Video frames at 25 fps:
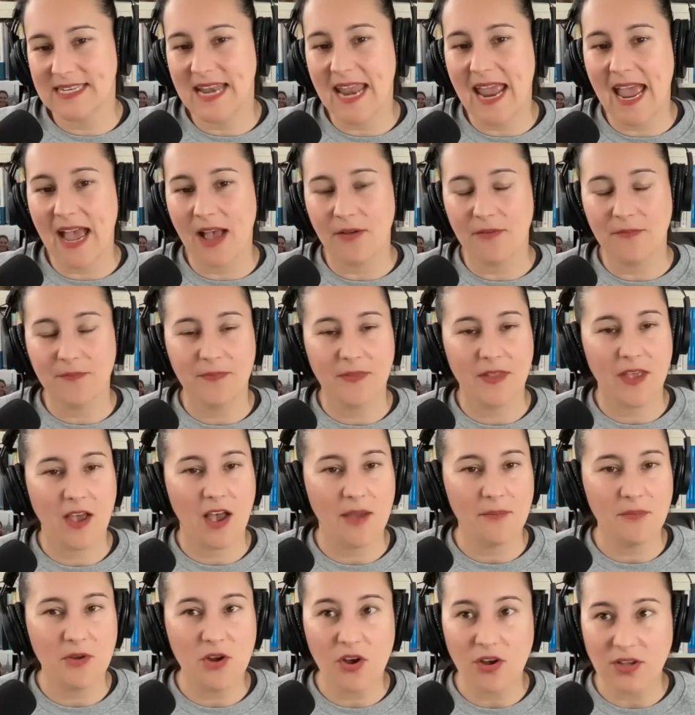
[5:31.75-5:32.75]
Now,
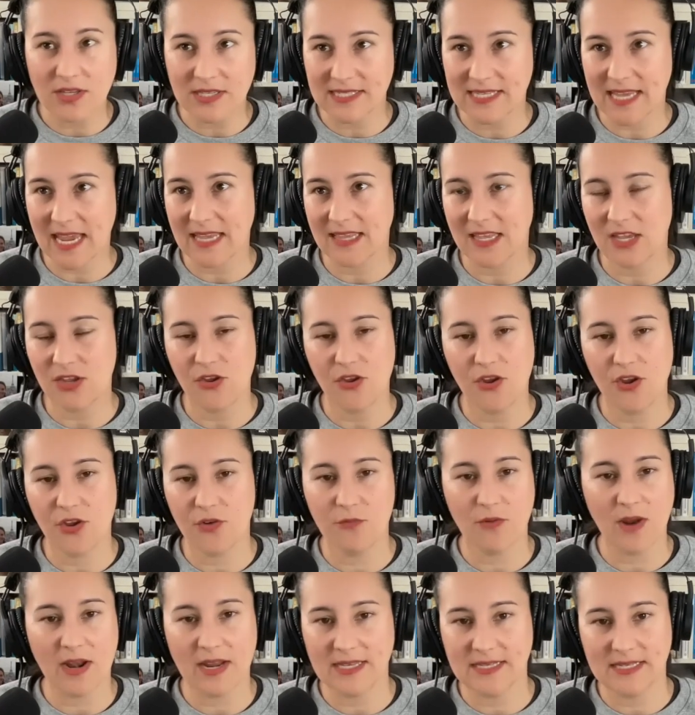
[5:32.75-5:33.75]
I'm not saying that you can
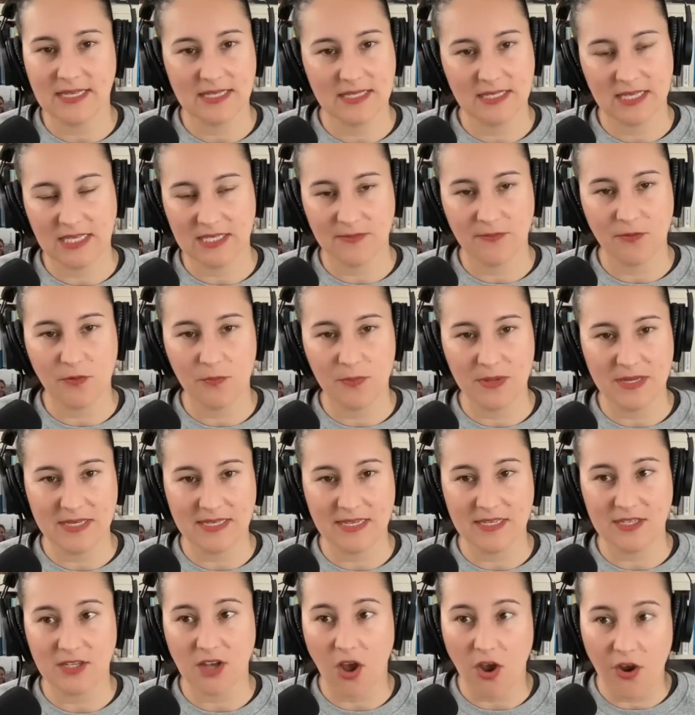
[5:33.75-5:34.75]
run a successful
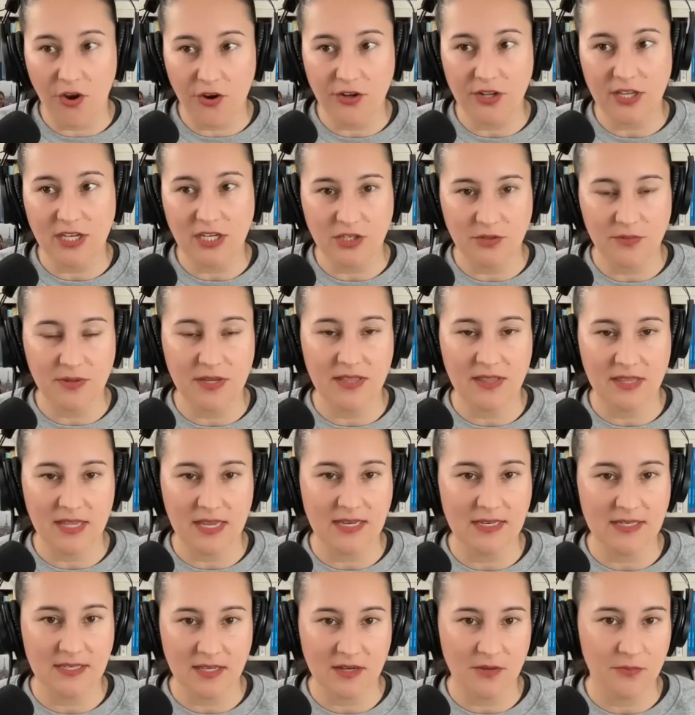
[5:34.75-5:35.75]
business only doing
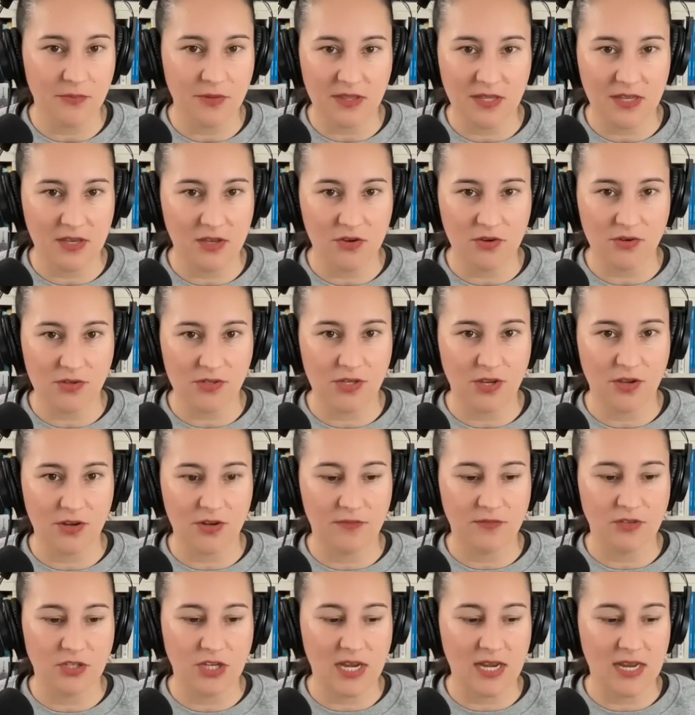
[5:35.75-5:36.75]
things that are within your zone
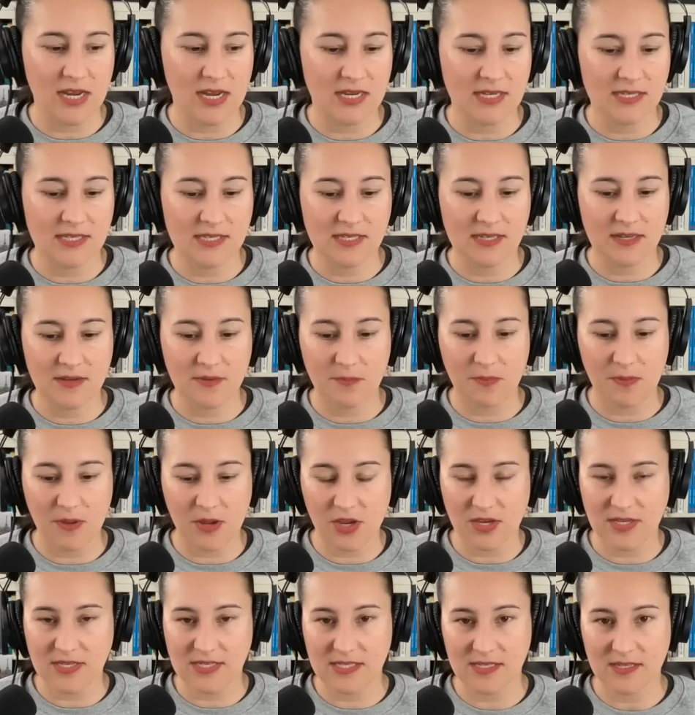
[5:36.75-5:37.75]
of genius,
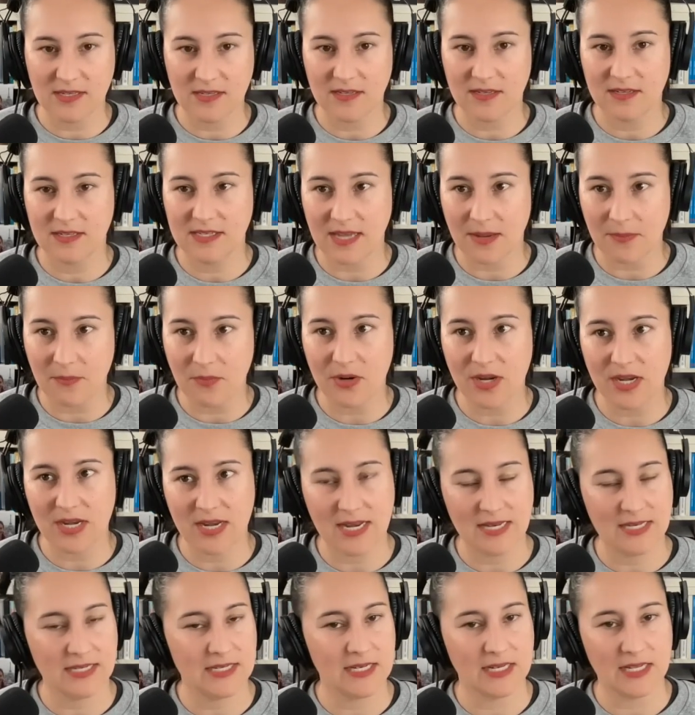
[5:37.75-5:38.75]
because somebody
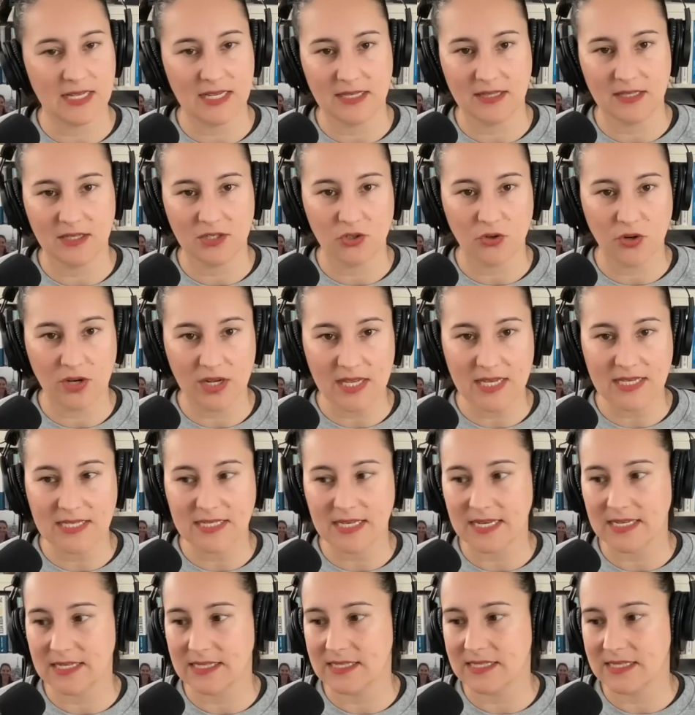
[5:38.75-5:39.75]
needs to clean the toilets
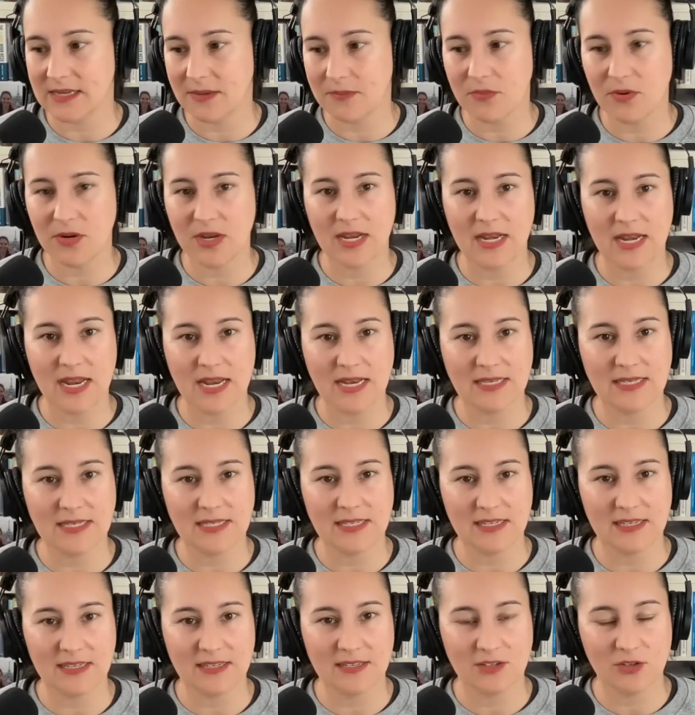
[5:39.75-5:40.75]
and somebody needs
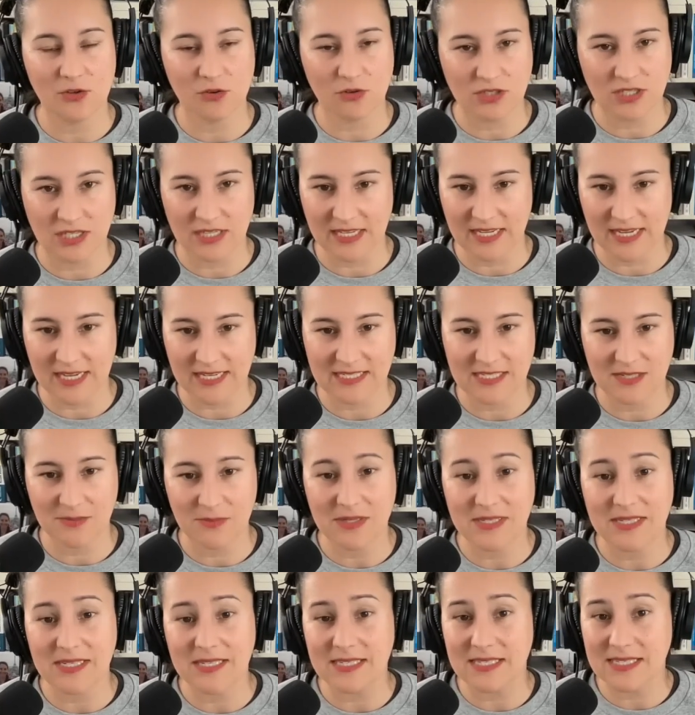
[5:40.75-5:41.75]
to talk to the
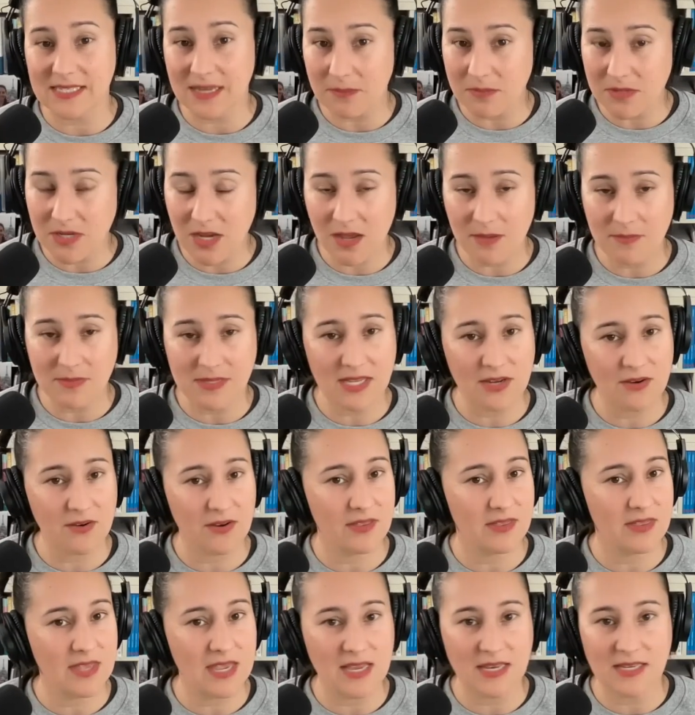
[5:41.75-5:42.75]
customers. And sometimes there are
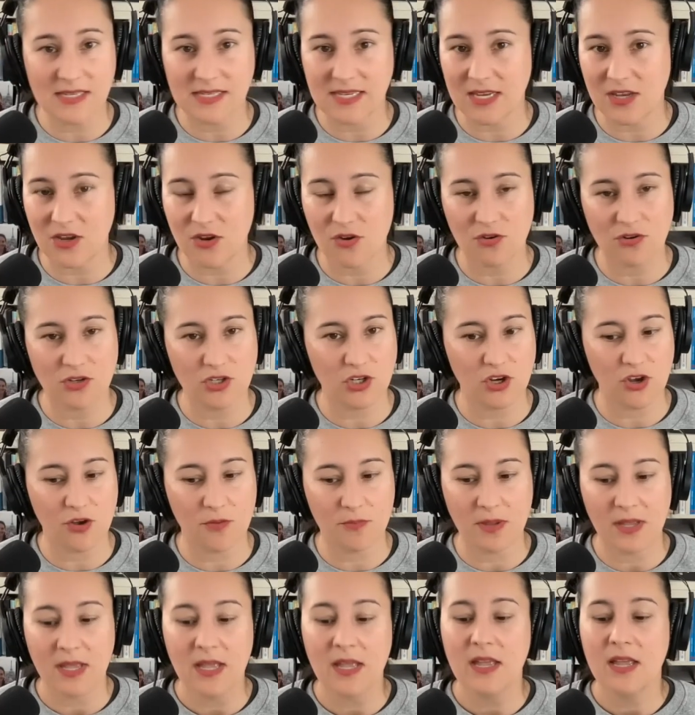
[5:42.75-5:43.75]
things in your
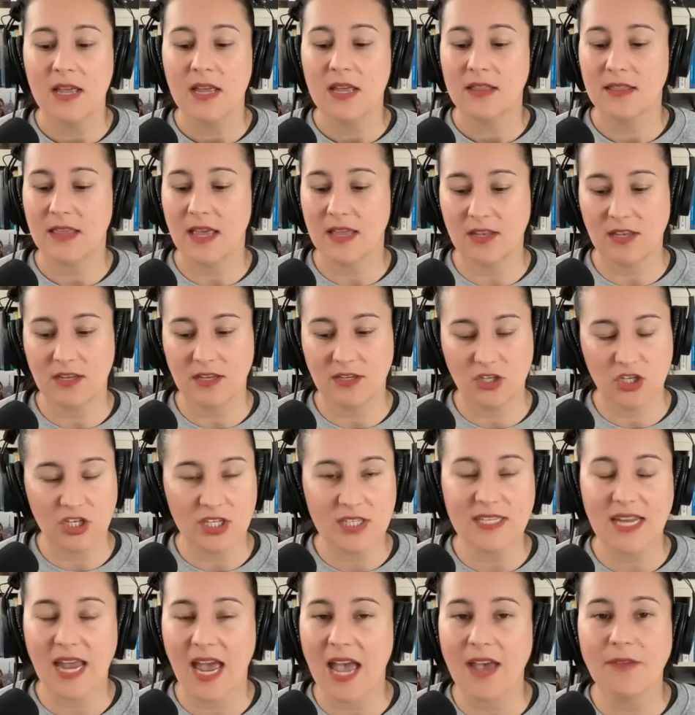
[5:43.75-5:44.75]
job that
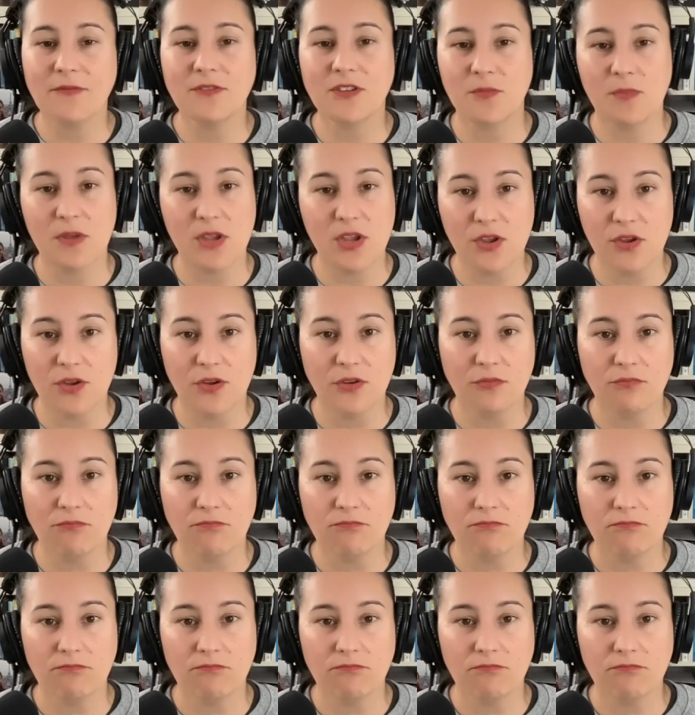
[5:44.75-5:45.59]
just have to be you.